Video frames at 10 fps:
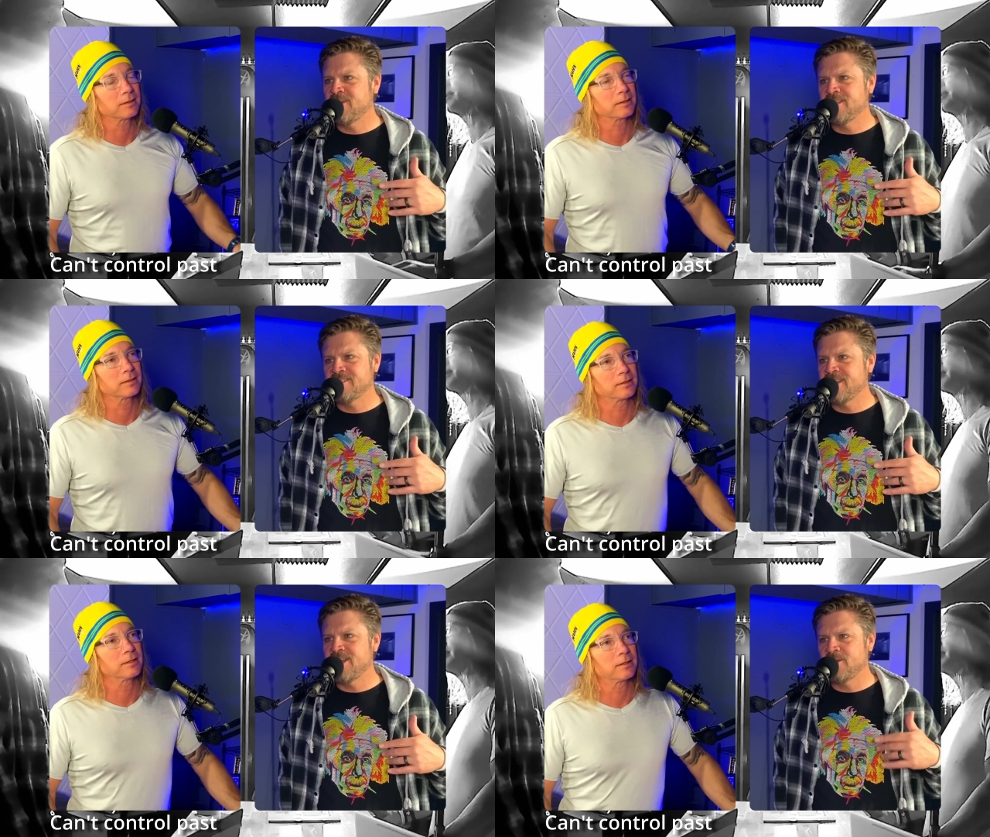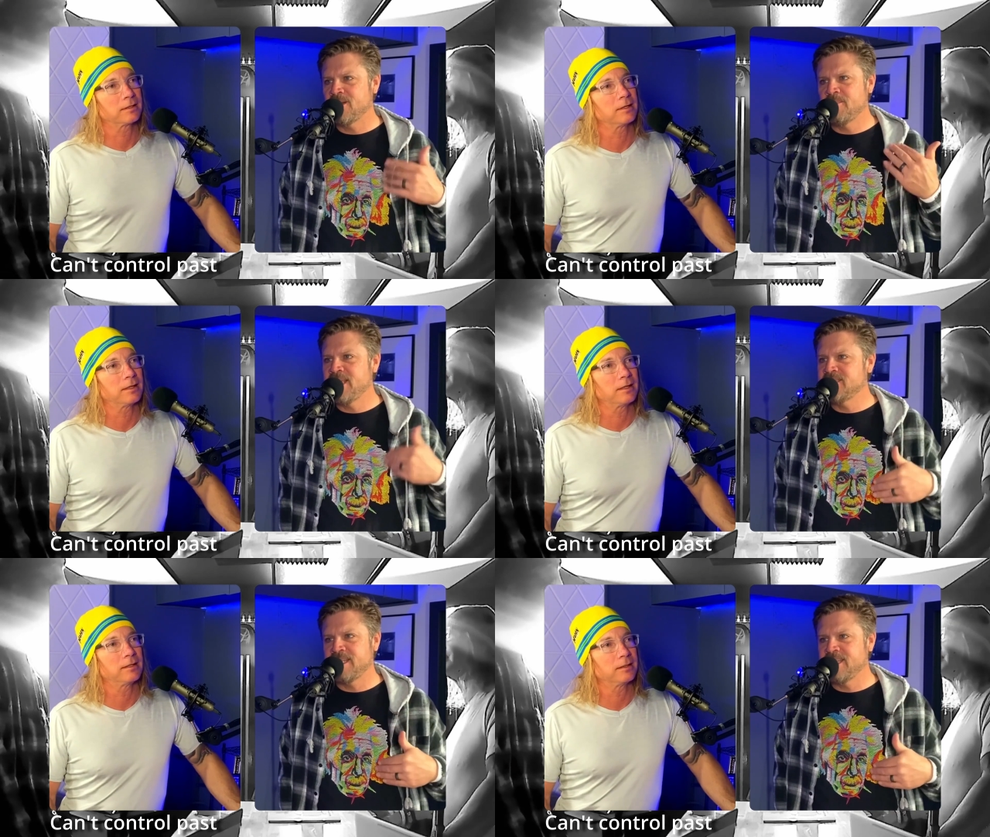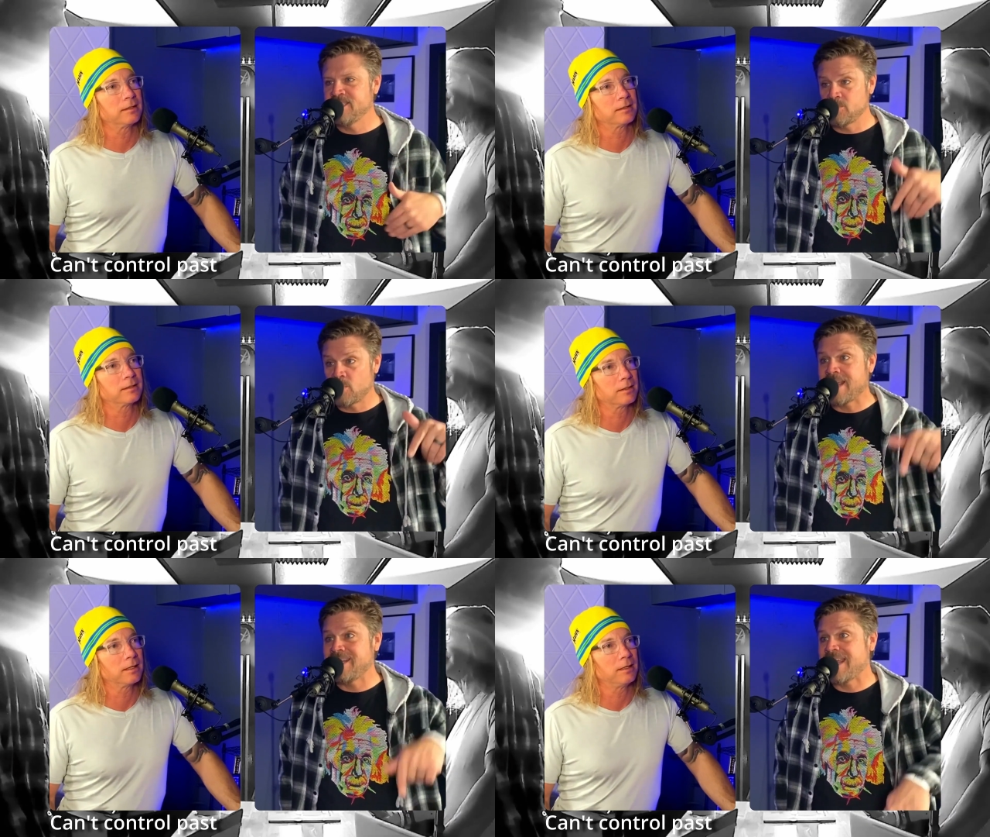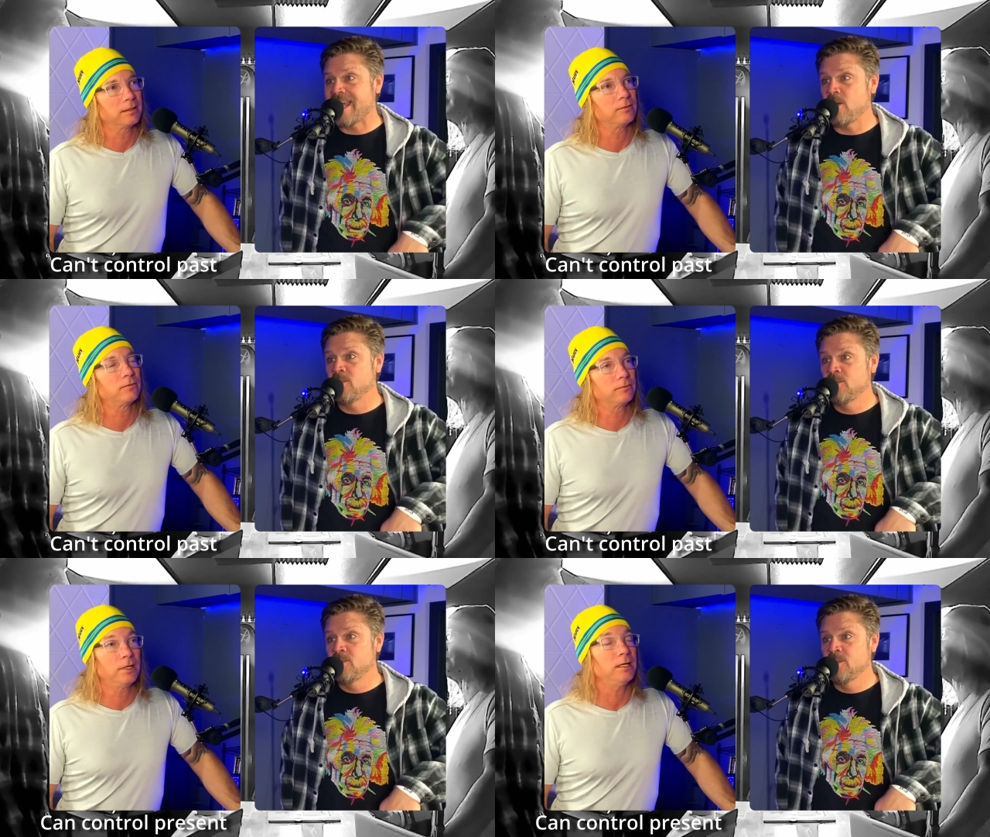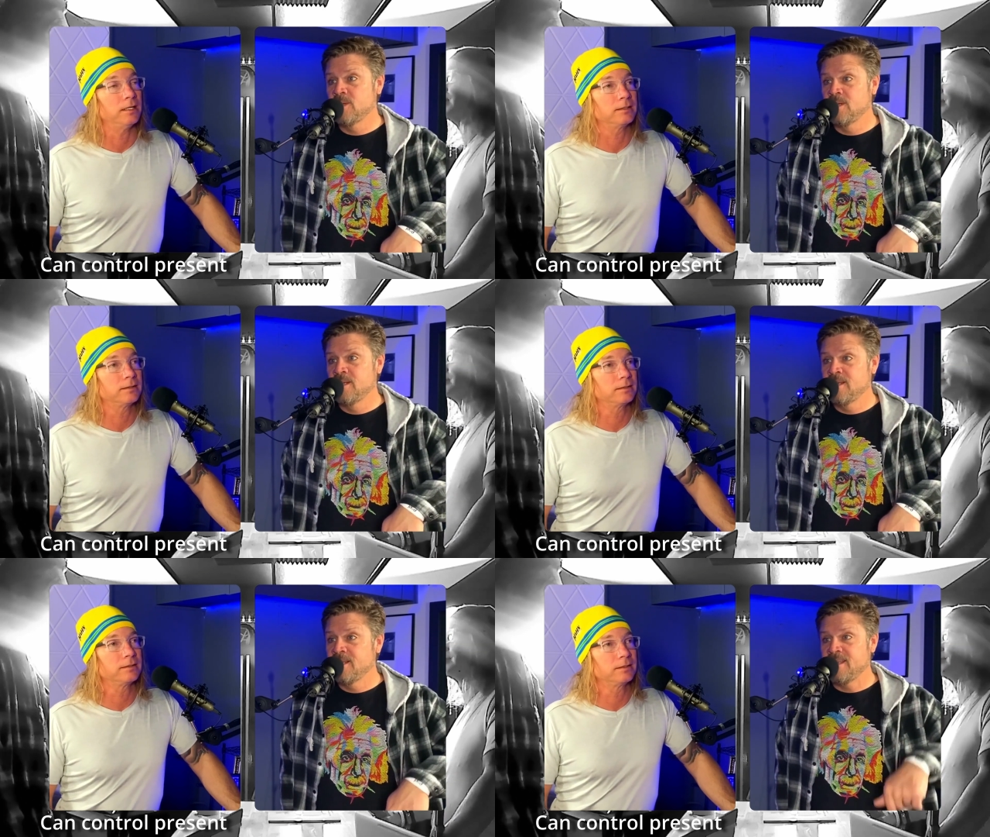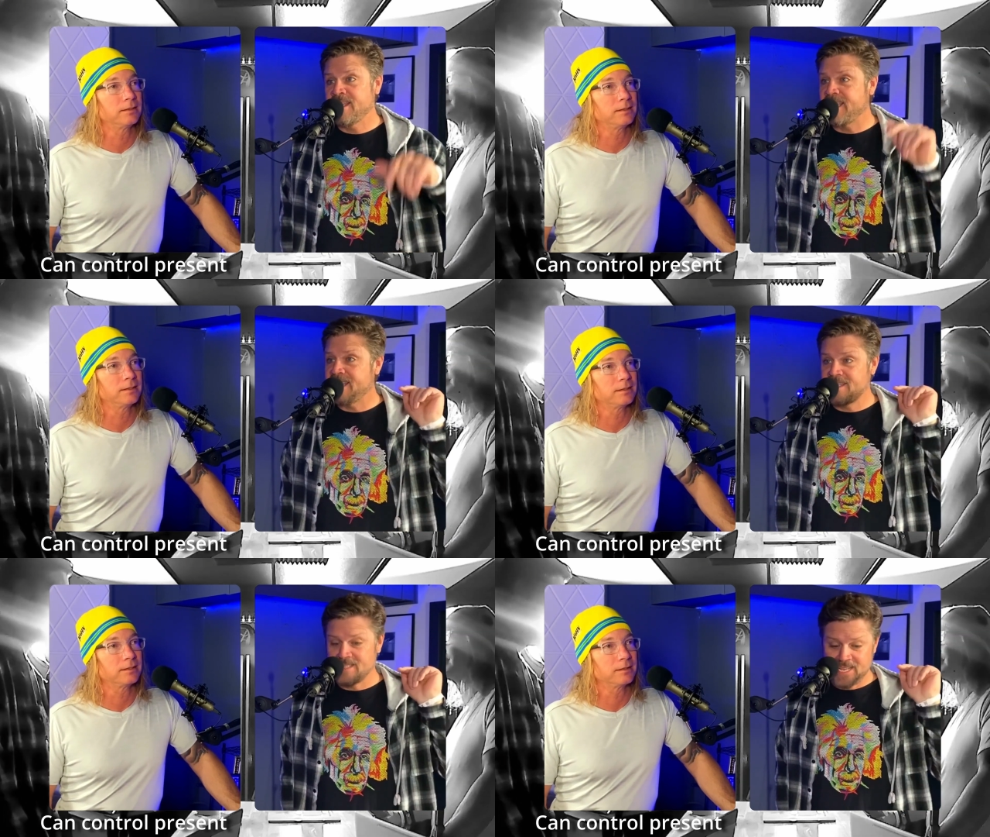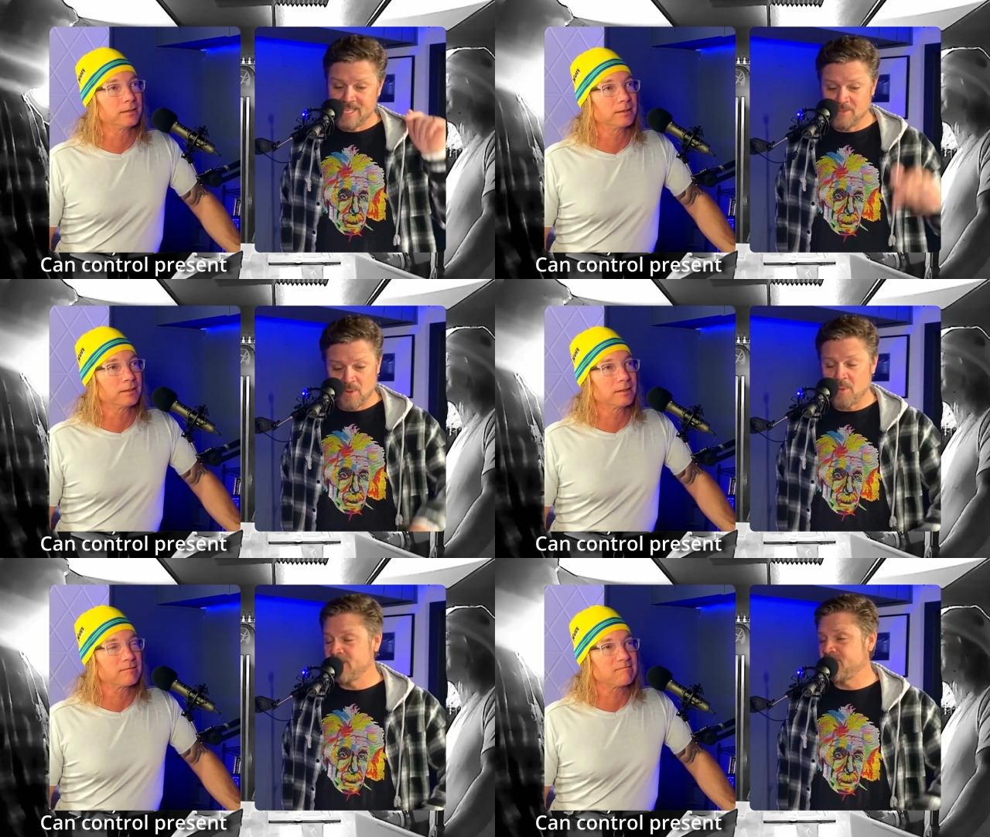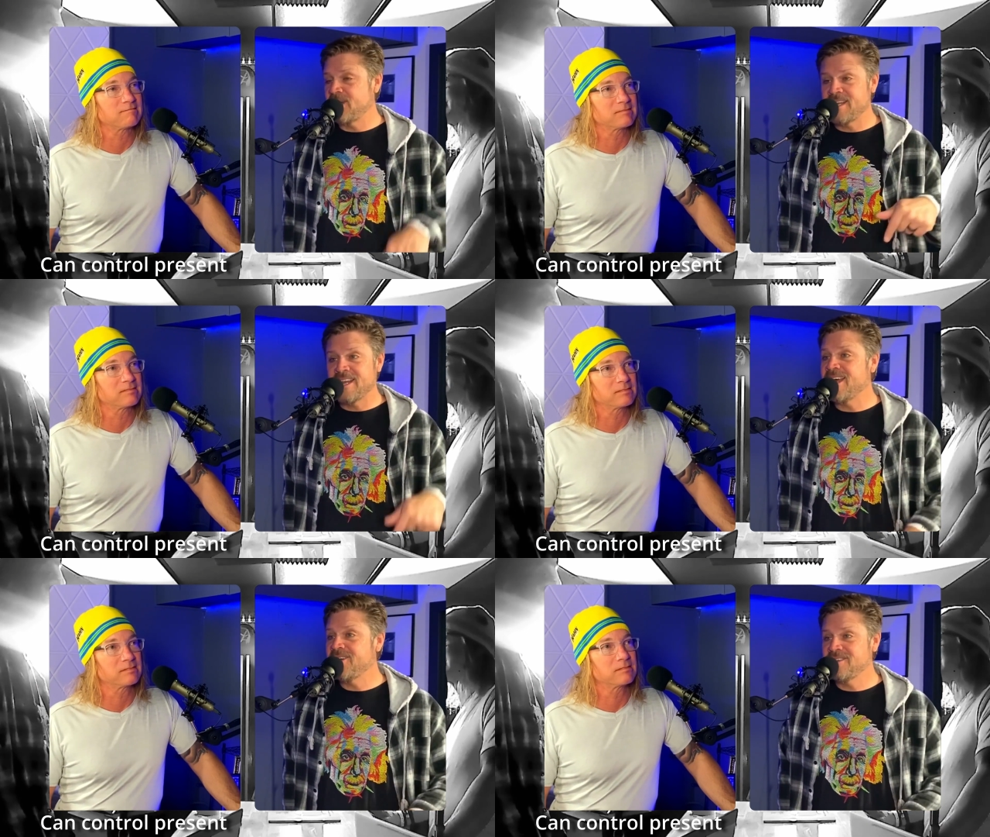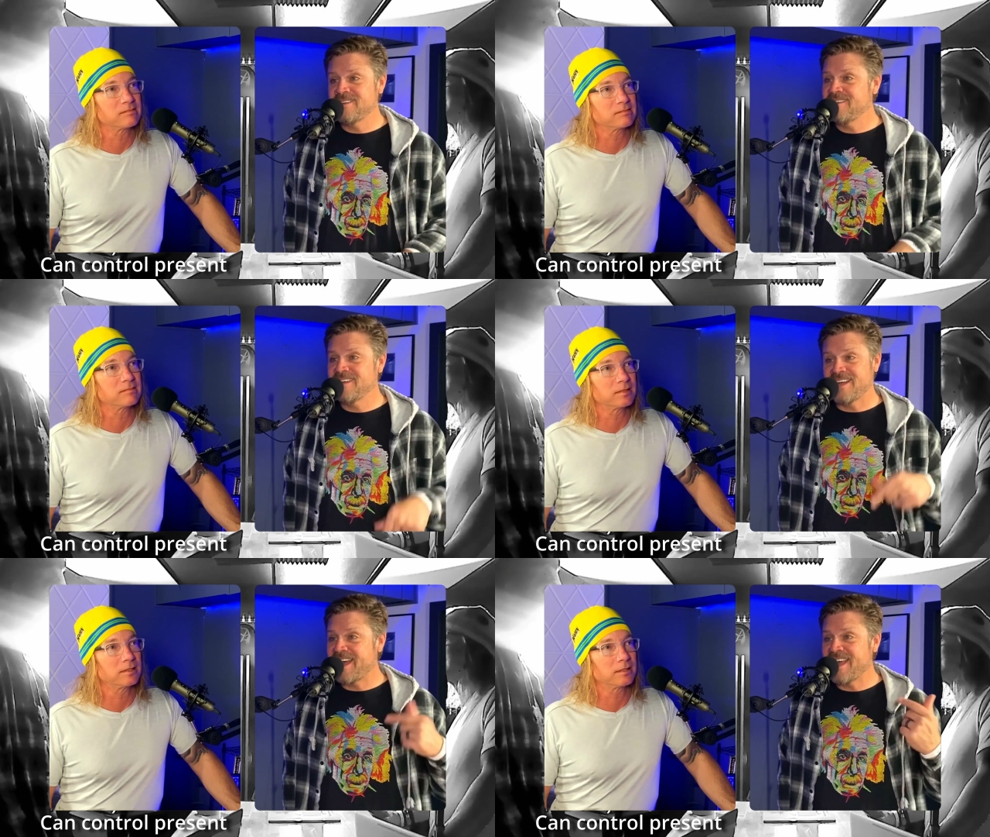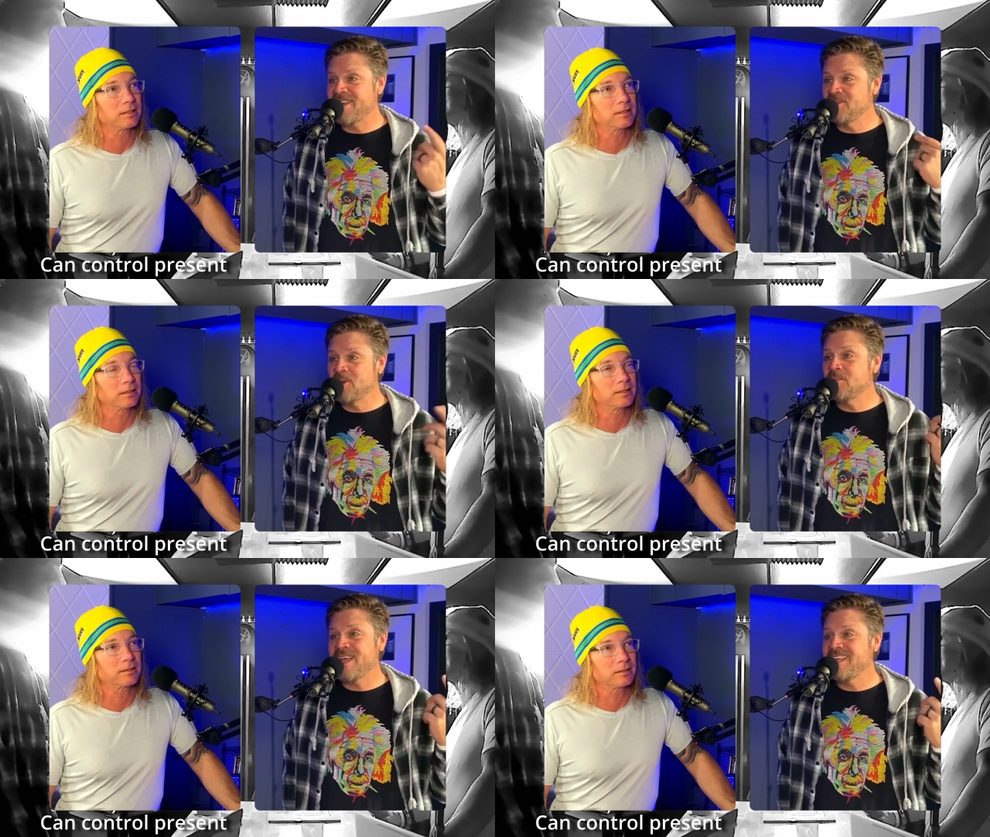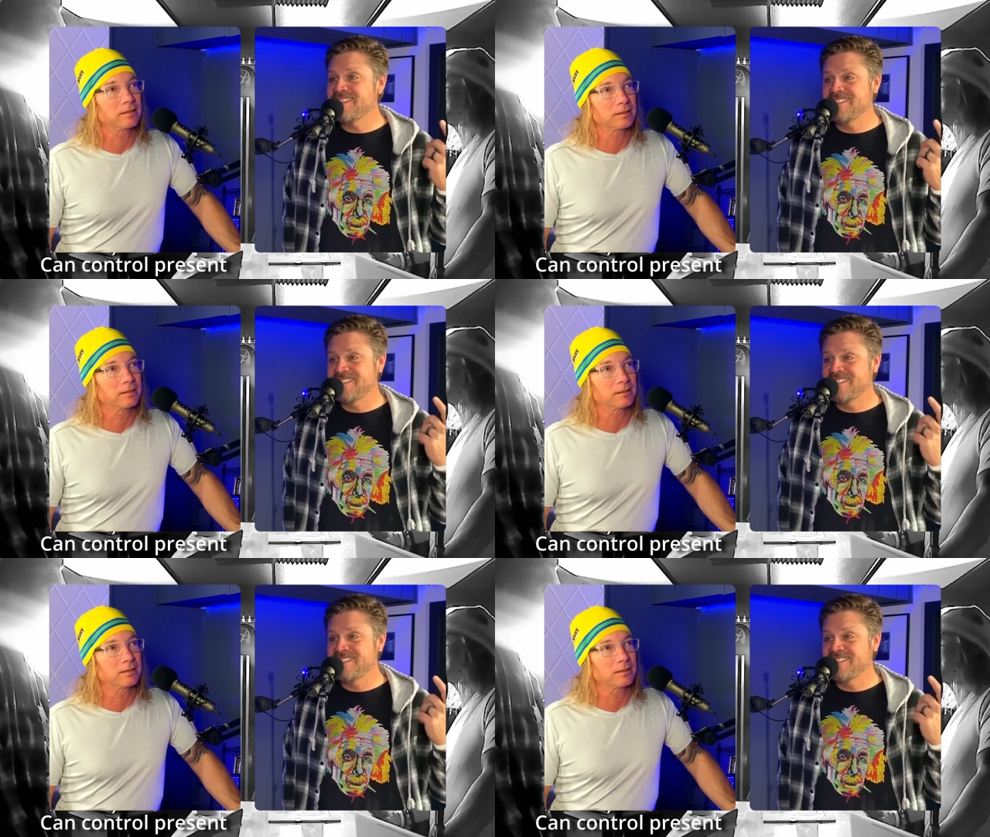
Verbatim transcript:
Speaker 1: on to how amazing it is right now. Right. And in the moment right now, I have no pain